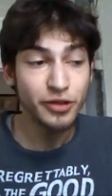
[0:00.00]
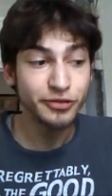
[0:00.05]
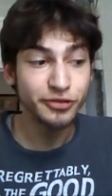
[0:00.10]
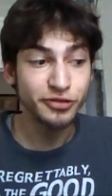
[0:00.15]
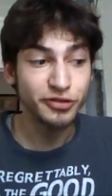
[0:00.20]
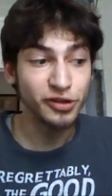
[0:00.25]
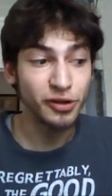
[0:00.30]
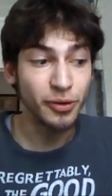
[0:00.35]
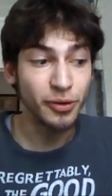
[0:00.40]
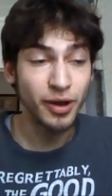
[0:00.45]

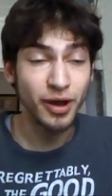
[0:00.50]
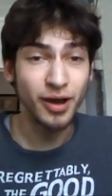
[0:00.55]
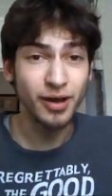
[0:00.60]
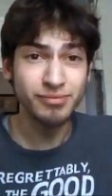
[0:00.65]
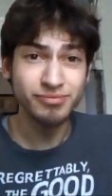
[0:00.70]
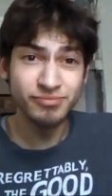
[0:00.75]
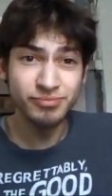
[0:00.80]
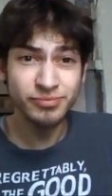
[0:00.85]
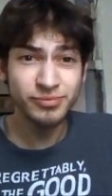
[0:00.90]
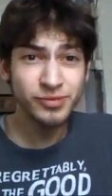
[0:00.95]
So,
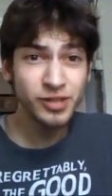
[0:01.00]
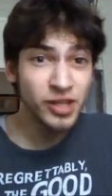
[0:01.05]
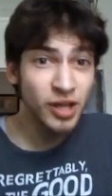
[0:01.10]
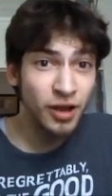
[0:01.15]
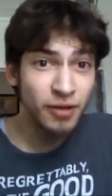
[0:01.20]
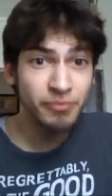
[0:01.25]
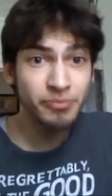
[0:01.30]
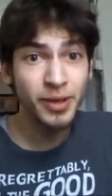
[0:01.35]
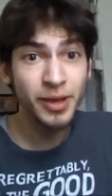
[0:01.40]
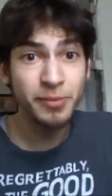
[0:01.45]
uh, you
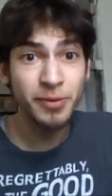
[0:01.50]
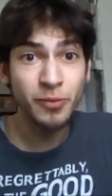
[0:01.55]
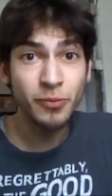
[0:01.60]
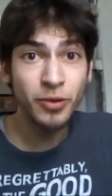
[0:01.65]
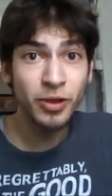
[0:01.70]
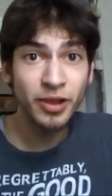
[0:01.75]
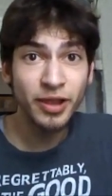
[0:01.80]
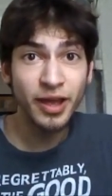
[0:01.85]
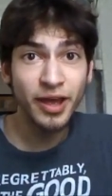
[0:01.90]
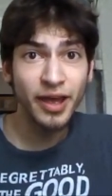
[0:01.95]
know, maybe
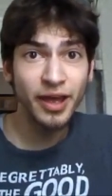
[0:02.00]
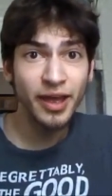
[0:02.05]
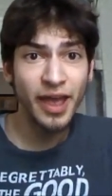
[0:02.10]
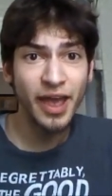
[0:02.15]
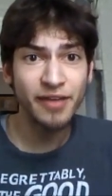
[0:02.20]
we'll uh,